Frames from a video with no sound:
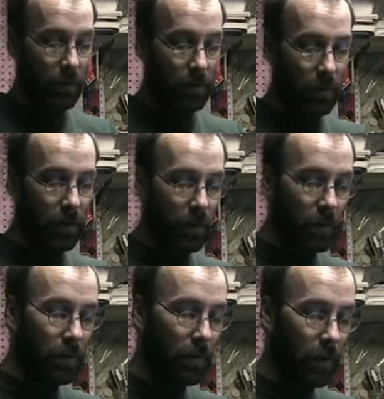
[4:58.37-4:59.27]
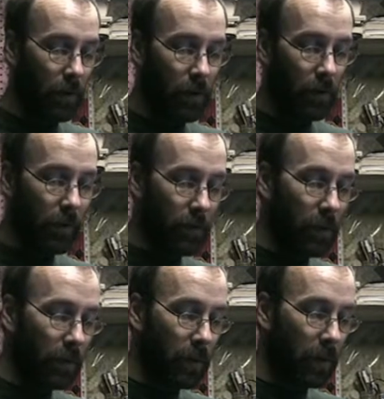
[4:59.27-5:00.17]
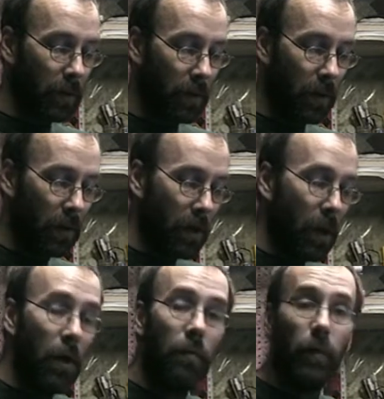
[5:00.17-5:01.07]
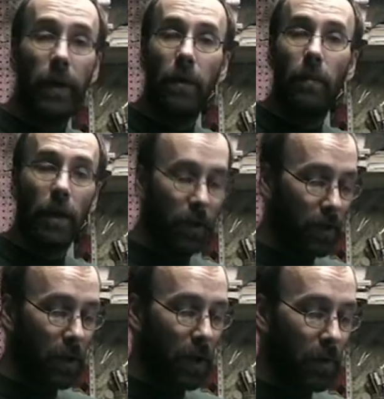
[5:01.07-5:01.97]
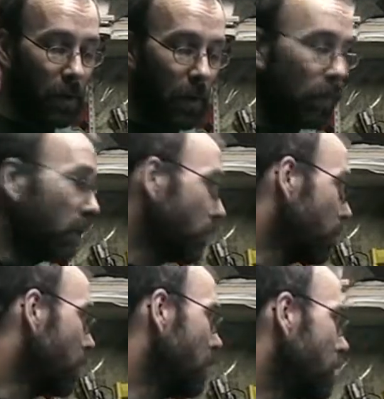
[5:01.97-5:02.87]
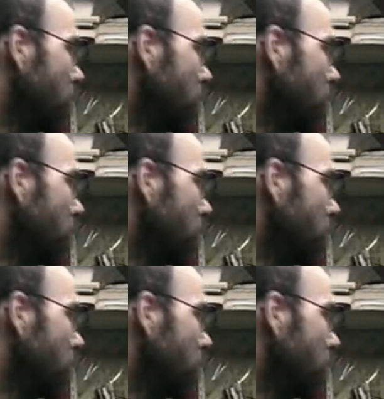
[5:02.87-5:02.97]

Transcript: holy shit, 20 years or something like that. A buddy of mine just gave me a whole bunch of